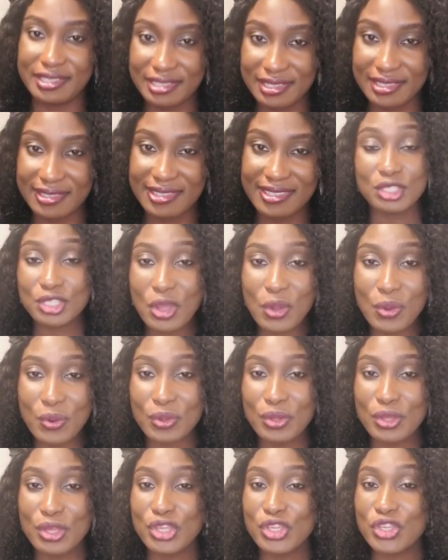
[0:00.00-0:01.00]

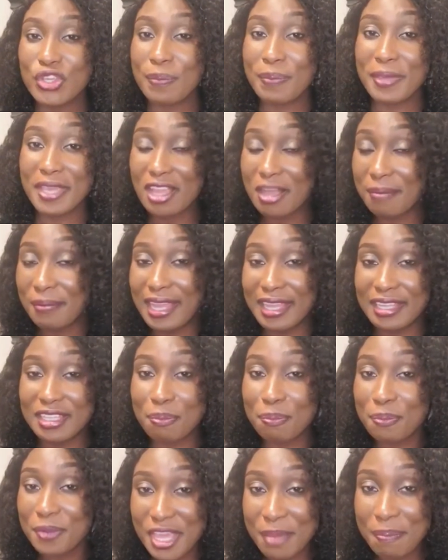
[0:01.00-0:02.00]
So you become like
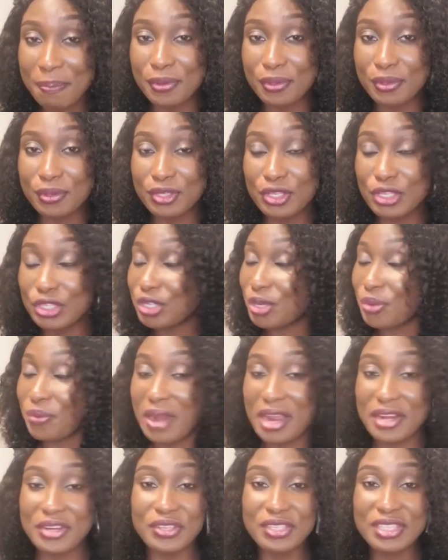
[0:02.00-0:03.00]
the people you
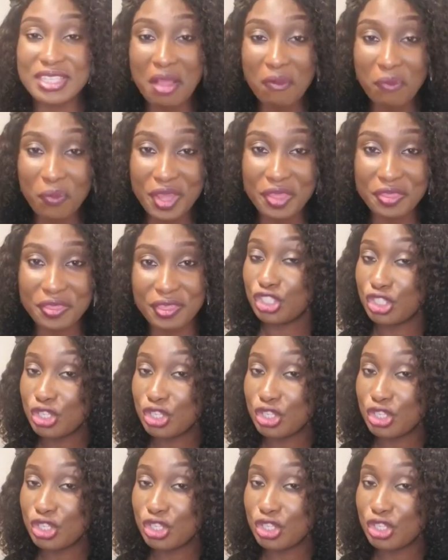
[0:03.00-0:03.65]
surround yourself with.